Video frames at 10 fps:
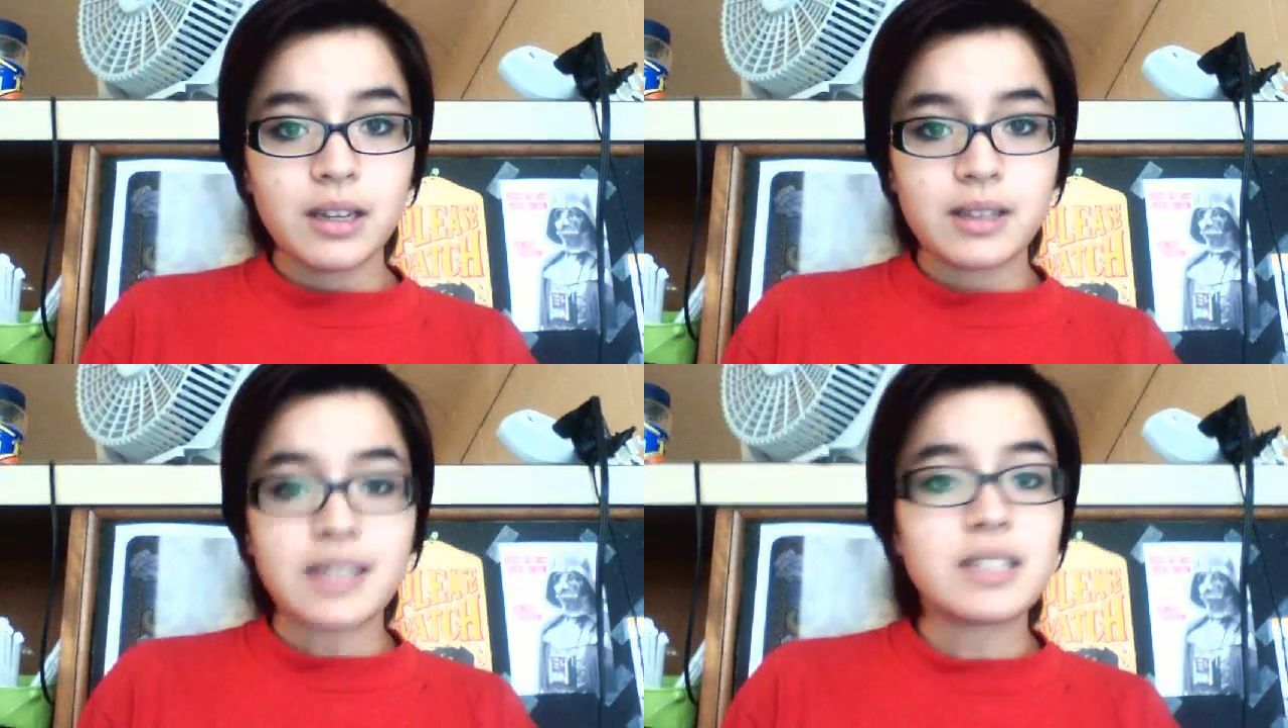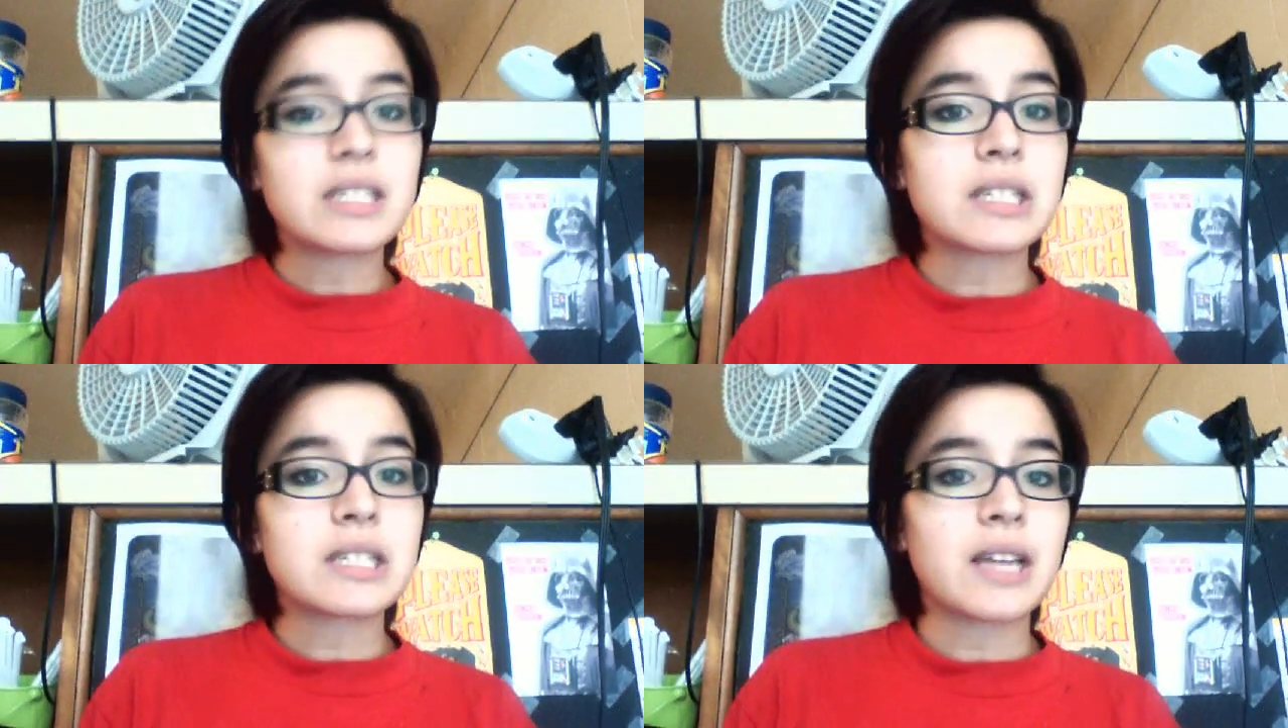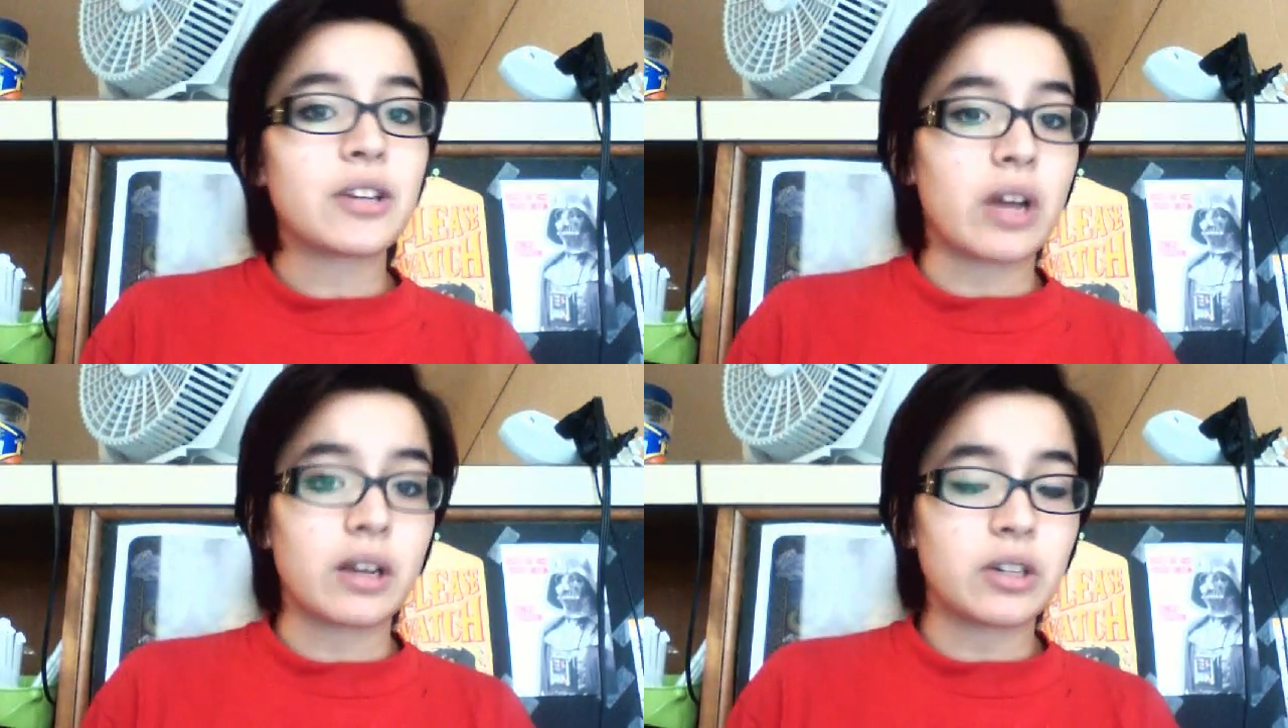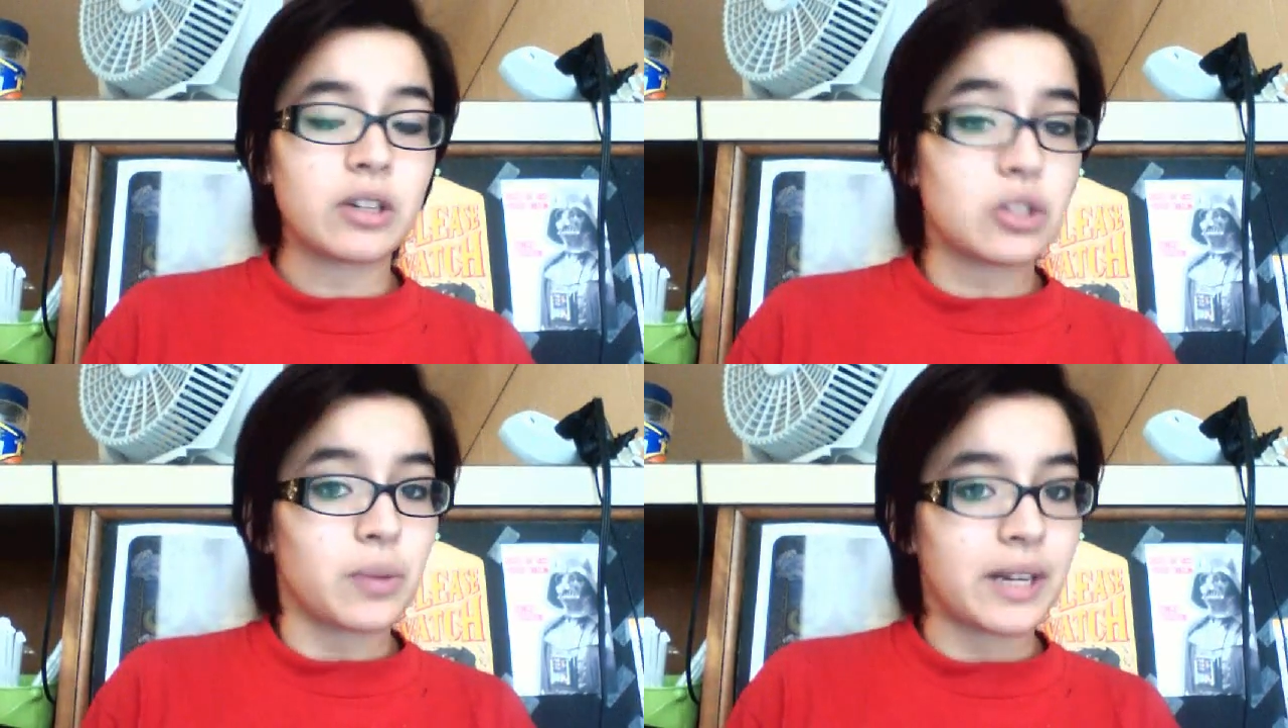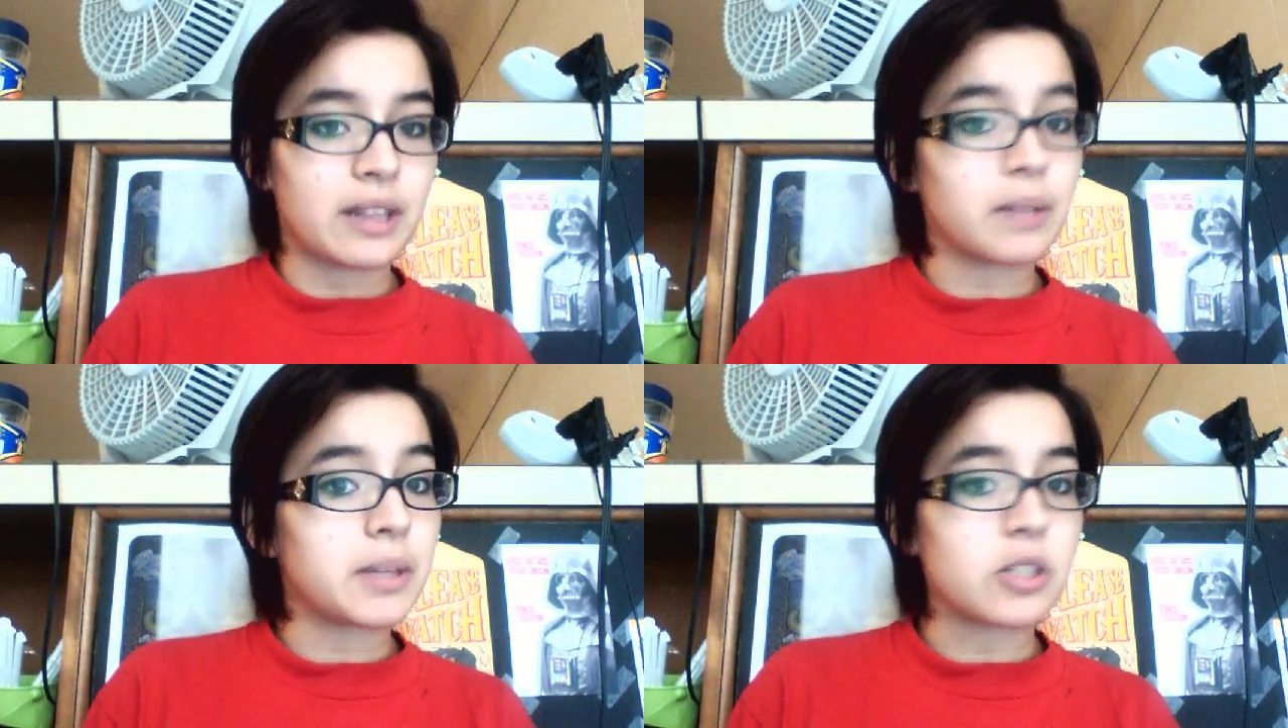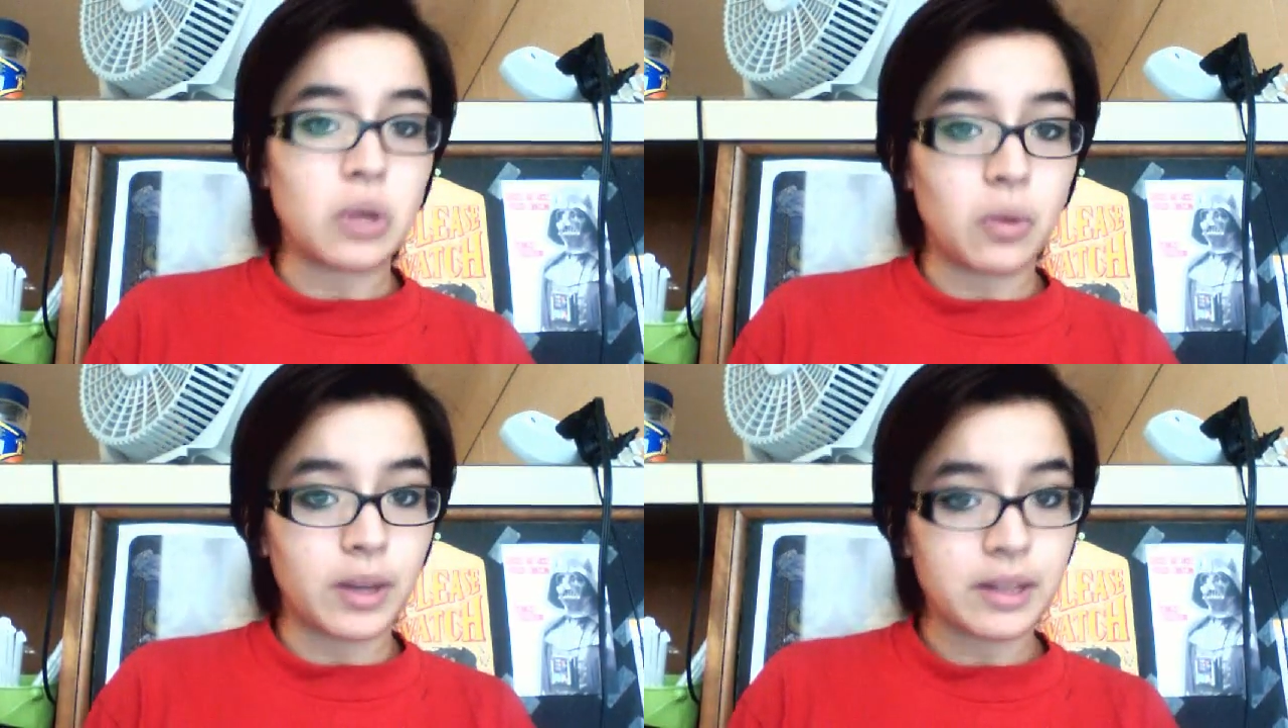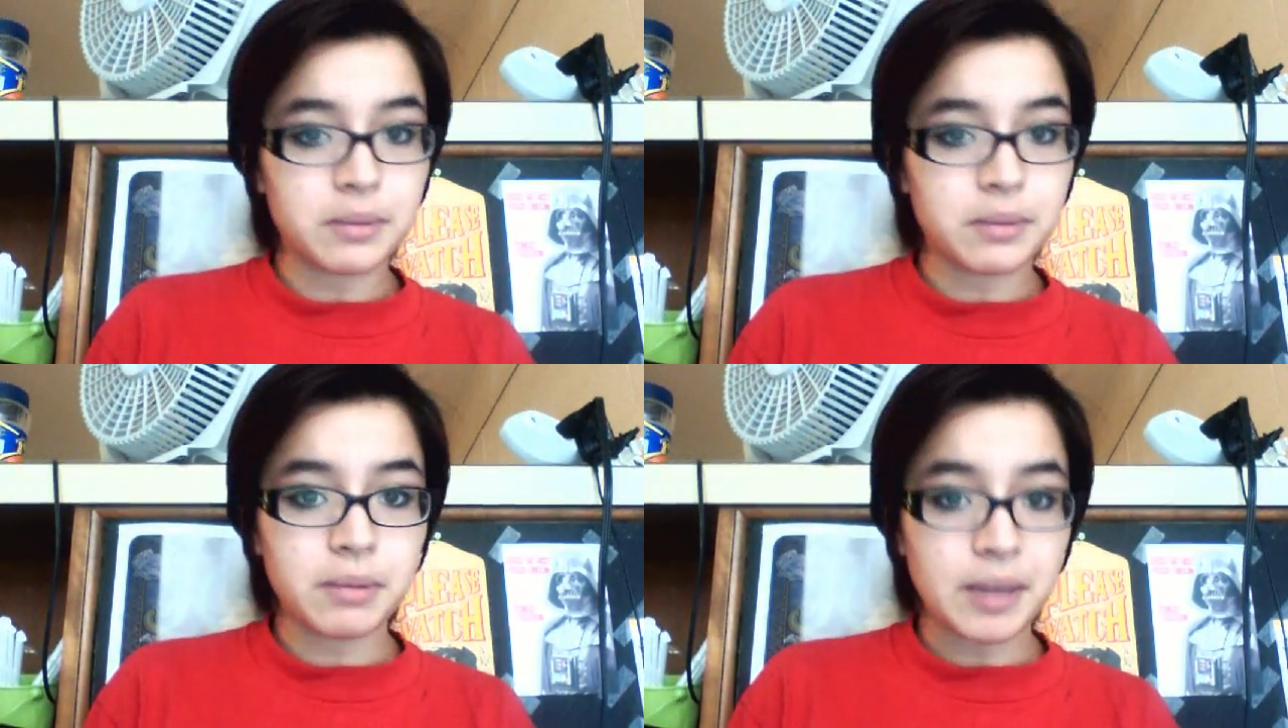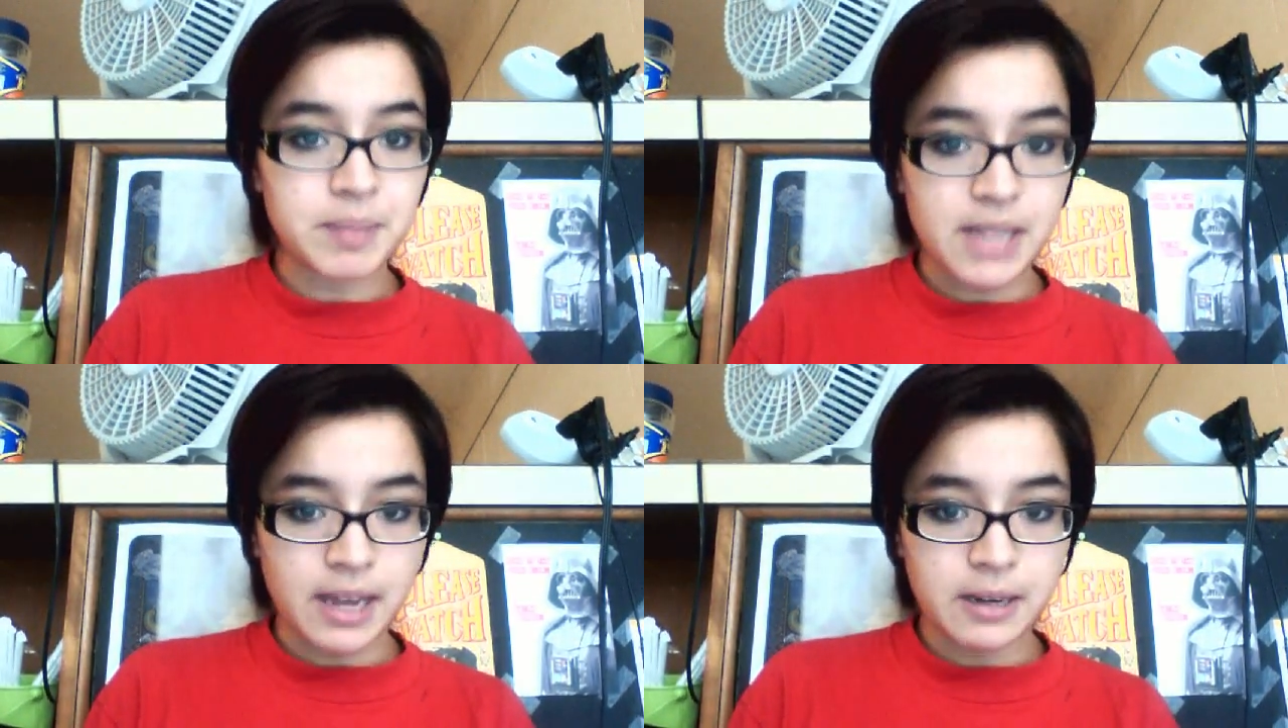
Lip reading: than to decide you're not going to do anything because you don't want them to be upset.